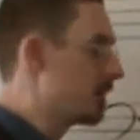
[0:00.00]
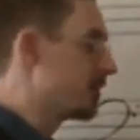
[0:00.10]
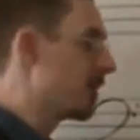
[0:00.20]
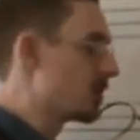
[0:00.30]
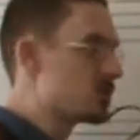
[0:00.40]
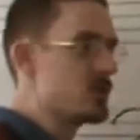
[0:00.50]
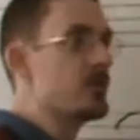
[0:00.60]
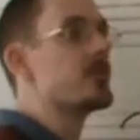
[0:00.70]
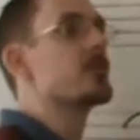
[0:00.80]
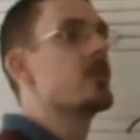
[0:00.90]

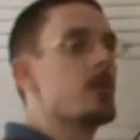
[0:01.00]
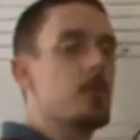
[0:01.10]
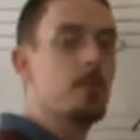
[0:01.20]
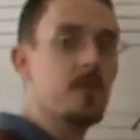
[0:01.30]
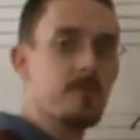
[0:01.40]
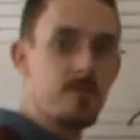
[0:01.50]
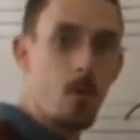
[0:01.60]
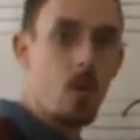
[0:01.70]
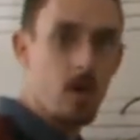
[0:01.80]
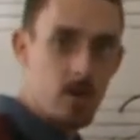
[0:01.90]
functions
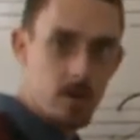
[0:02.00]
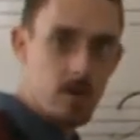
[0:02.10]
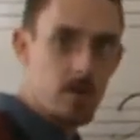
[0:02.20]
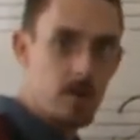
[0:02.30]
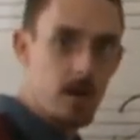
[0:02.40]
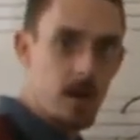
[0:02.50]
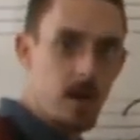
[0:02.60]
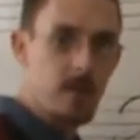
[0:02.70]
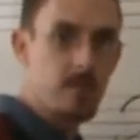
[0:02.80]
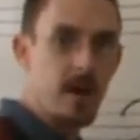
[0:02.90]
before
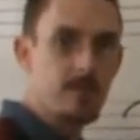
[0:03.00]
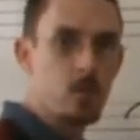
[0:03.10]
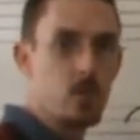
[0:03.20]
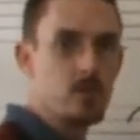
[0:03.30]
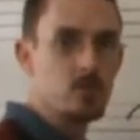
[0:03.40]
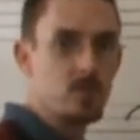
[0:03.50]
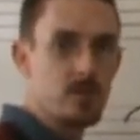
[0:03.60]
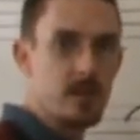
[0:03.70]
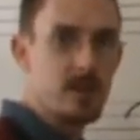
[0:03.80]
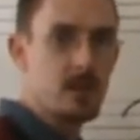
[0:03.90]
a 5 chord, usually
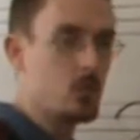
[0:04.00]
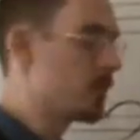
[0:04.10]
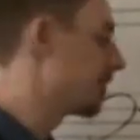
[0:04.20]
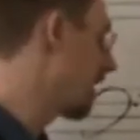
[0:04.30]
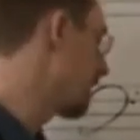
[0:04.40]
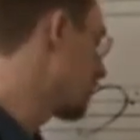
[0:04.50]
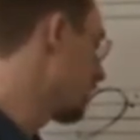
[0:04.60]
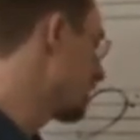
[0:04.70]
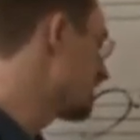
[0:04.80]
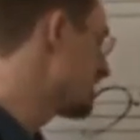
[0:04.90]
leading into a 5
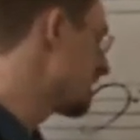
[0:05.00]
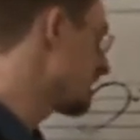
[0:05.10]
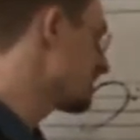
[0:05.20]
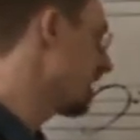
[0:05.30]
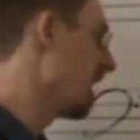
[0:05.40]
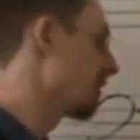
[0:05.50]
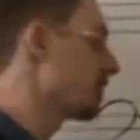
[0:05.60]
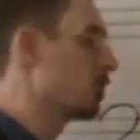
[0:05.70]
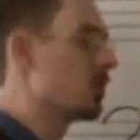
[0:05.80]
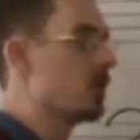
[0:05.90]
chord. 6
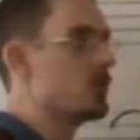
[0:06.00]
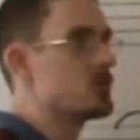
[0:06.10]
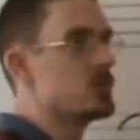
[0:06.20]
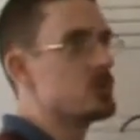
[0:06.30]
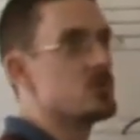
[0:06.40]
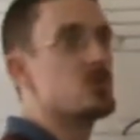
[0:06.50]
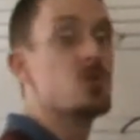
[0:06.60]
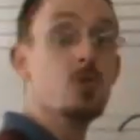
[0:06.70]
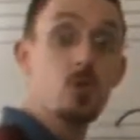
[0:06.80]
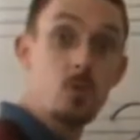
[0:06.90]
often will go to
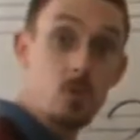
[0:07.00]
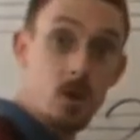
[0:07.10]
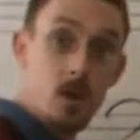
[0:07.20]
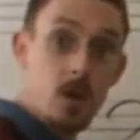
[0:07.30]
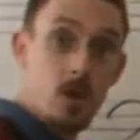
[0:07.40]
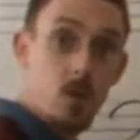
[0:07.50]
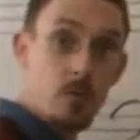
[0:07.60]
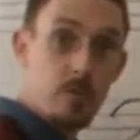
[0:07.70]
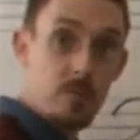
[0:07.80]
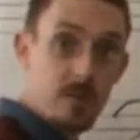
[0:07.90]
2 or
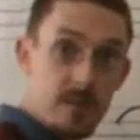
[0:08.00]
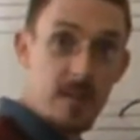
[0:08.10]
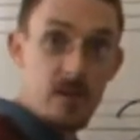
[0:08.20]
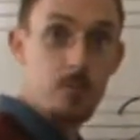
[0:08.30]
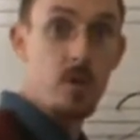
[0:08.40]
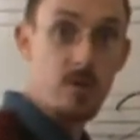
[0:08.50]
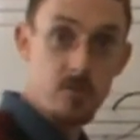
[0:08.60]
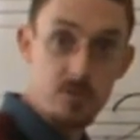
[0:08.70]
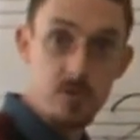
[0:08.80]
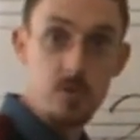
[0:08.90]
something like that as part of
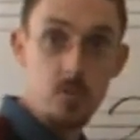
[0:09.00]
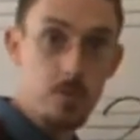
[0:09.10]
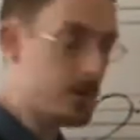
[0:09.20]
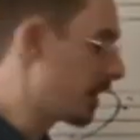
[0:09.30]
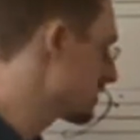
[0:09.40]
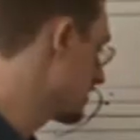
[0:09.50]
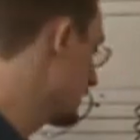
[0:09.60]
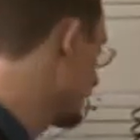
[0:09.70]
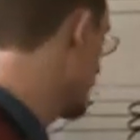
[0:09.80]
a circle progression.